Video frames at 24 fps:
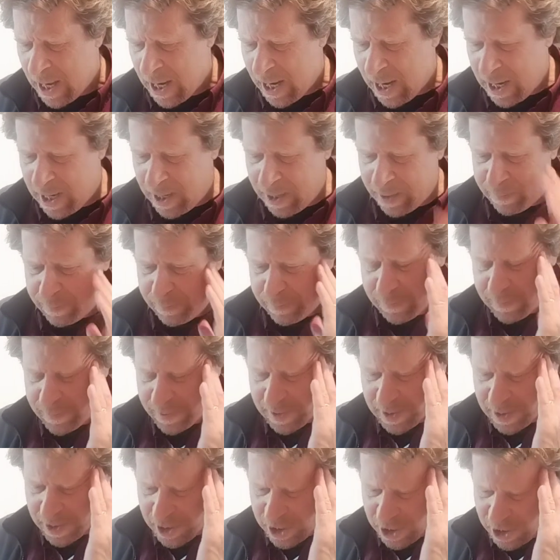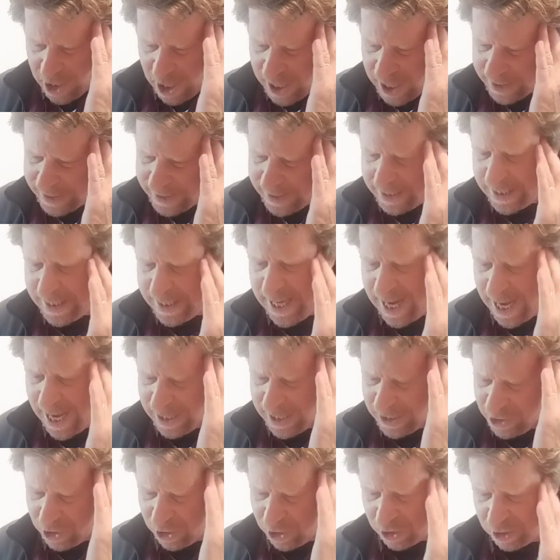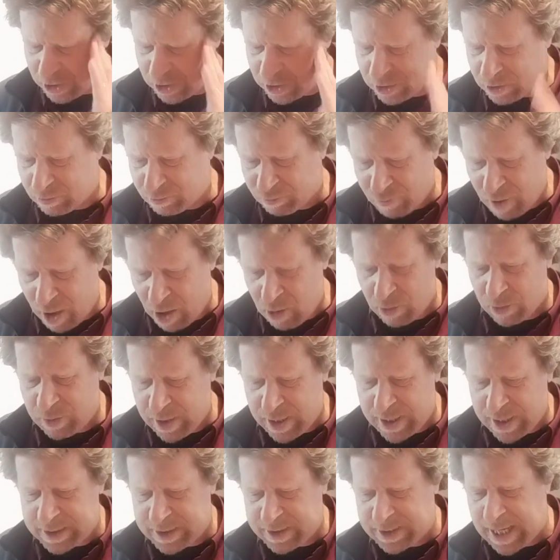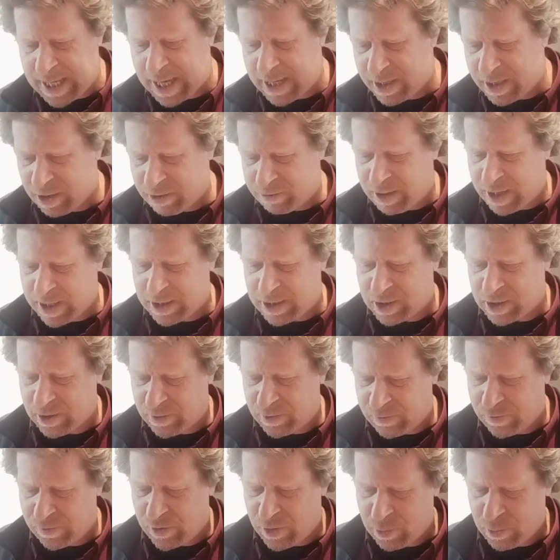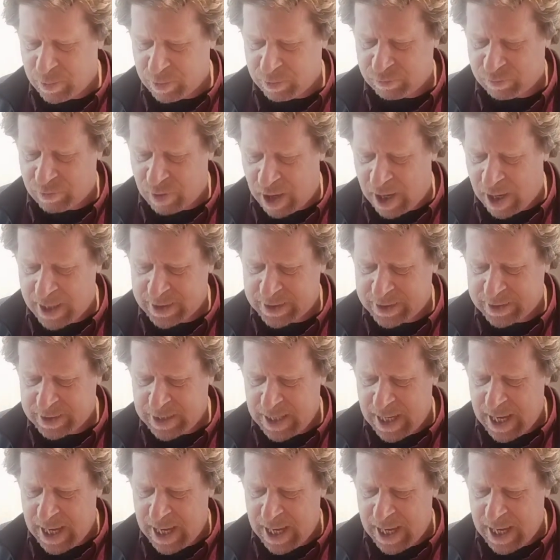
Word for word: Um, the United Nations wrote this Declaration of Human Rights,